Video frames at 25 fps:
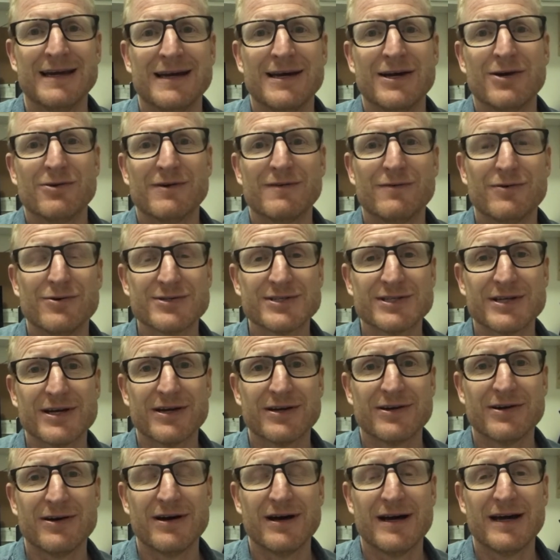We've
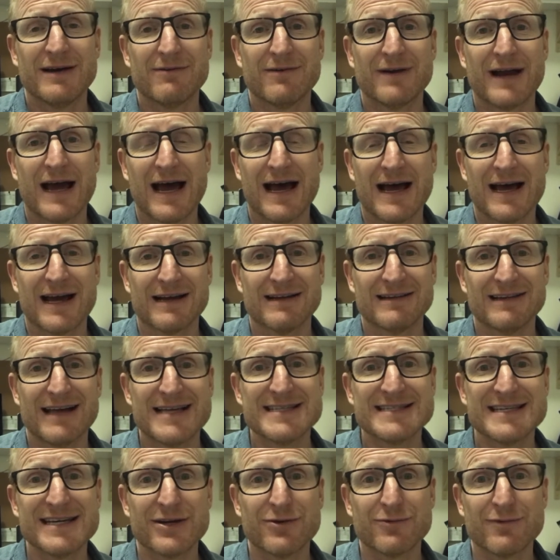also got
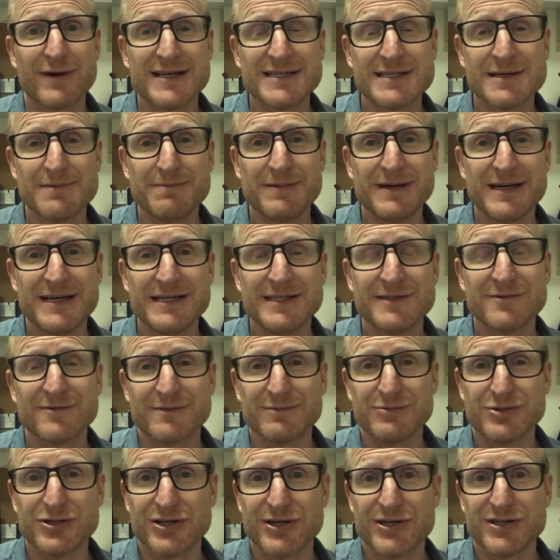classic recipes
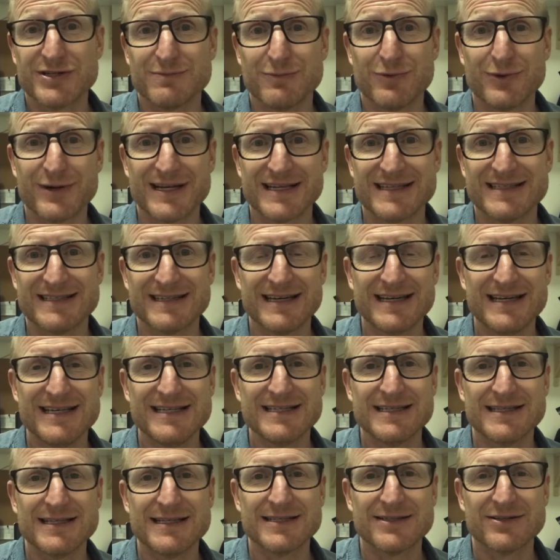from Church Morning
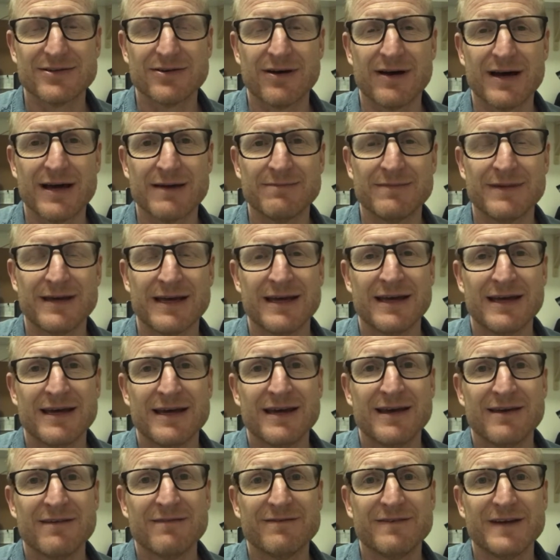Teas, this time
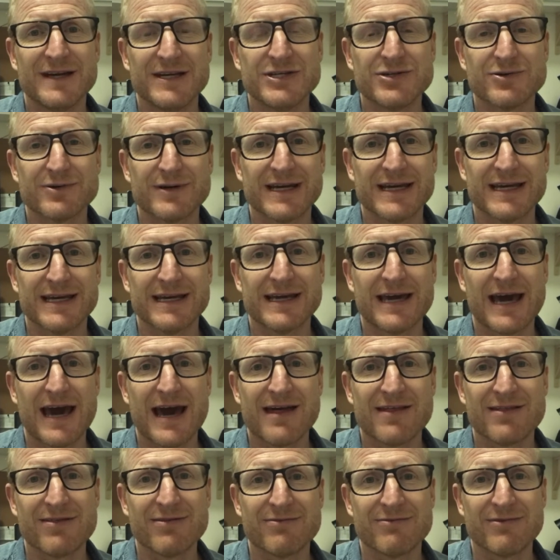featuring
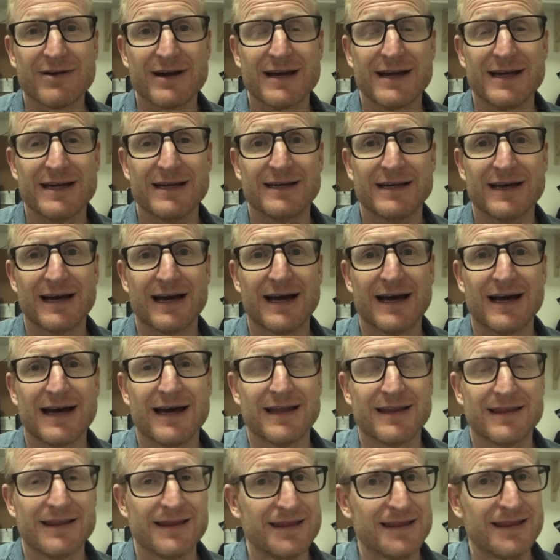Kath Reed.
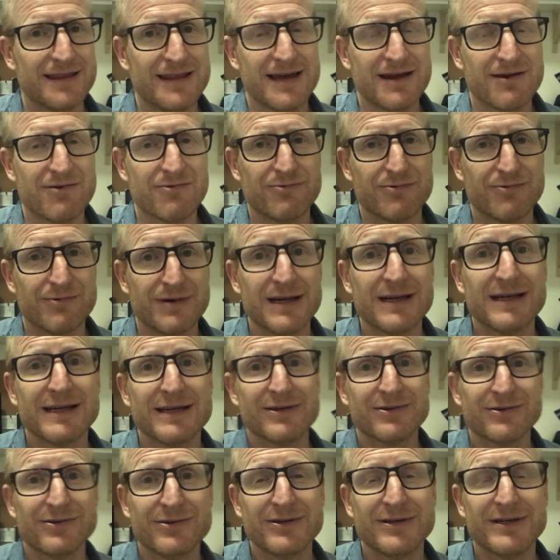They're really
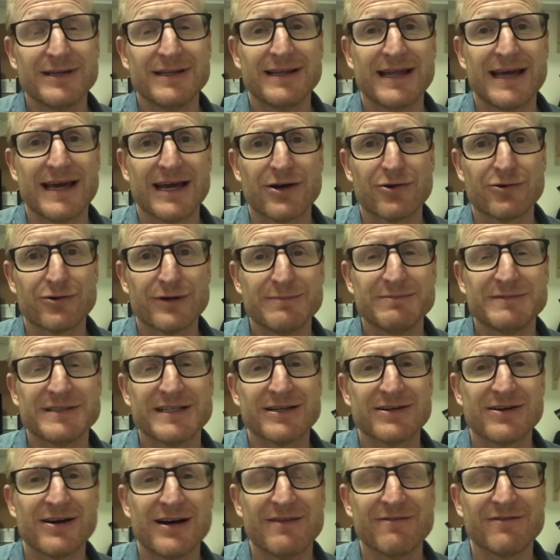good, they're
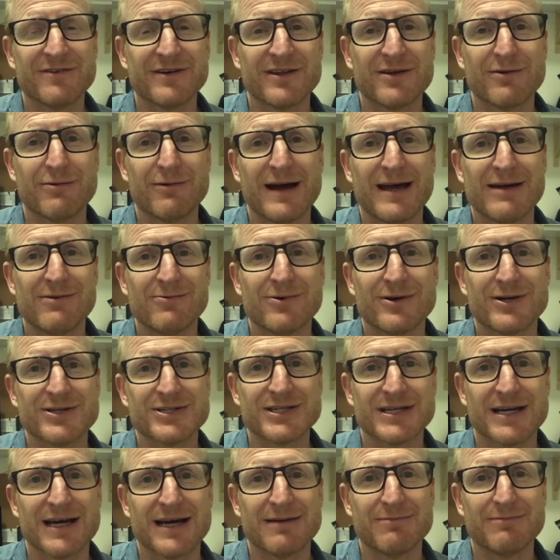kryptonite for the Weight
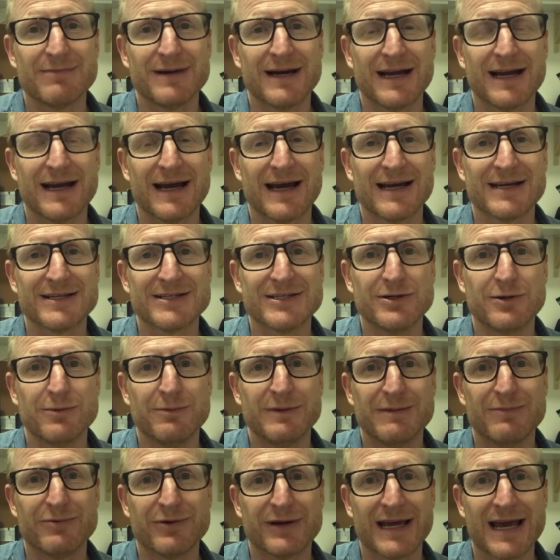Watcher, but she'll
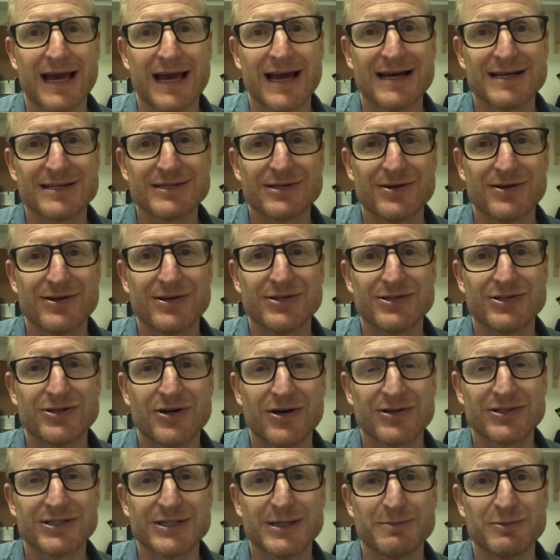be bringing us her
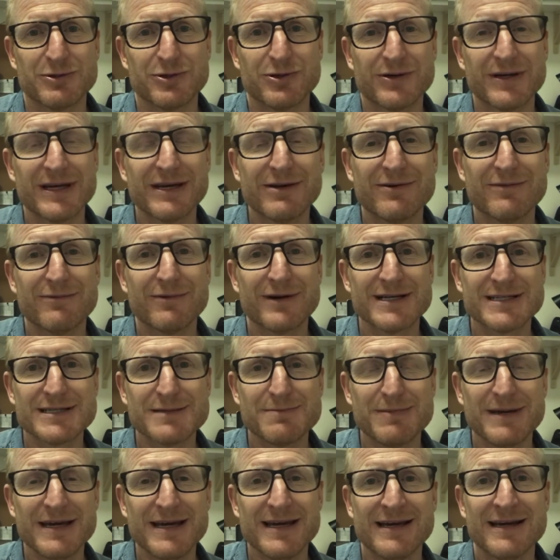choc chip cookie
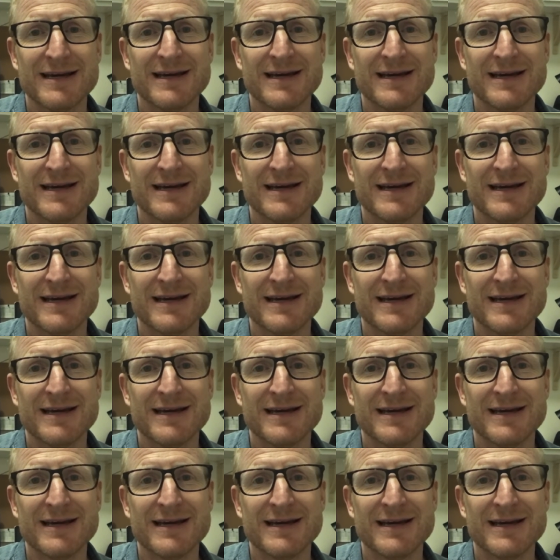recipe.